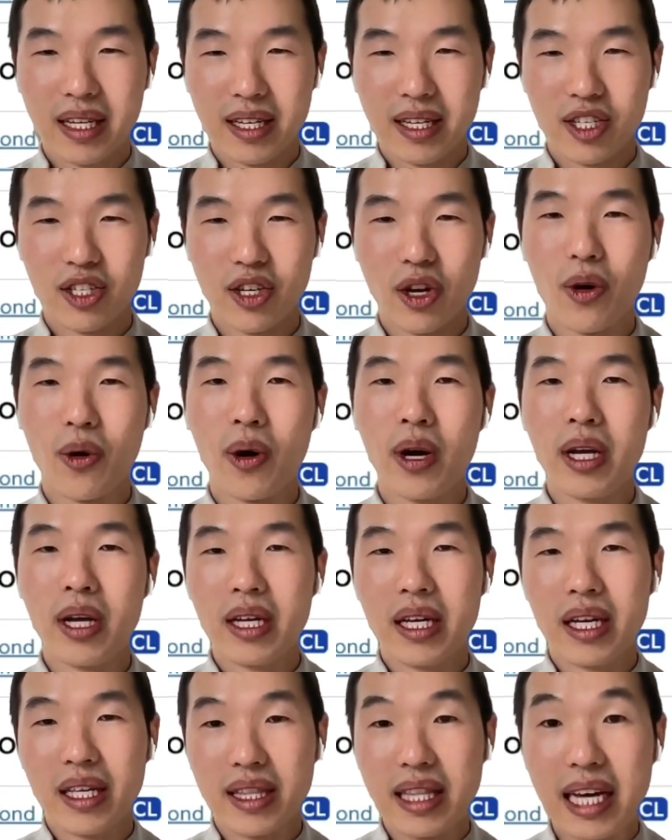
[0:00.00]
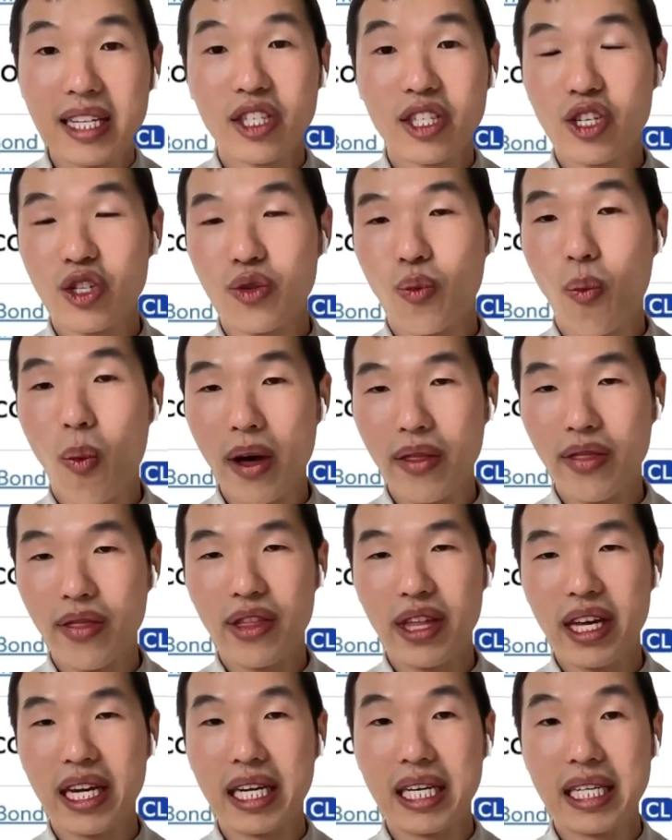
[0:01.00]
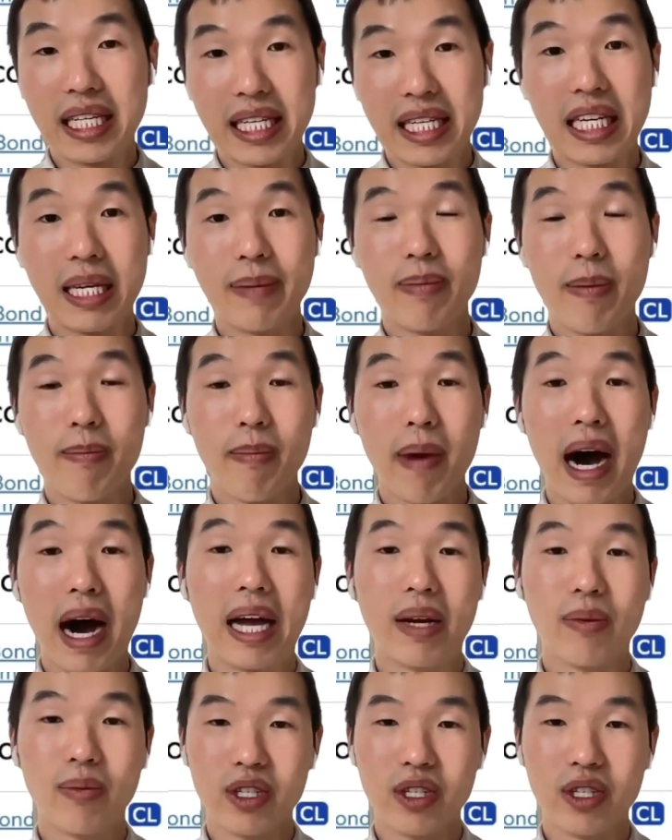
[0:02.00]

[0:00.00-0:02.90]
So that's just one thing to keep in mind,